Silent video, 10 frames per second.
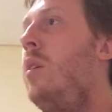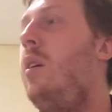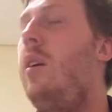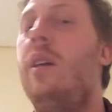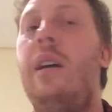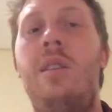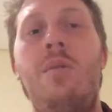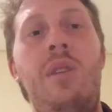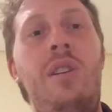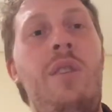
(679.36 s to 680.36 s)
he liked the
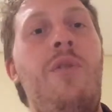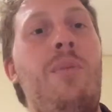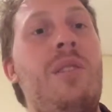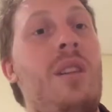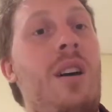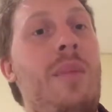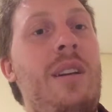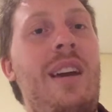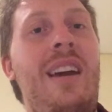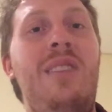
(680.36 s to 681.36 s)
region from his
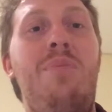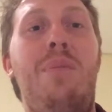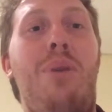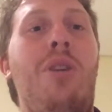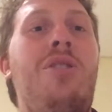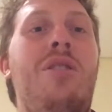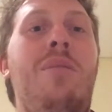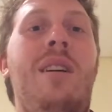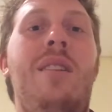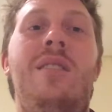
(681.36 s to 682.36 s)
climbing days, but partially
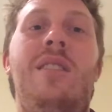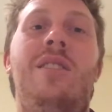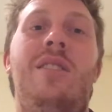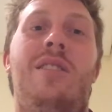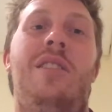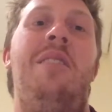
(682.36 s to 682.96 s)
because he just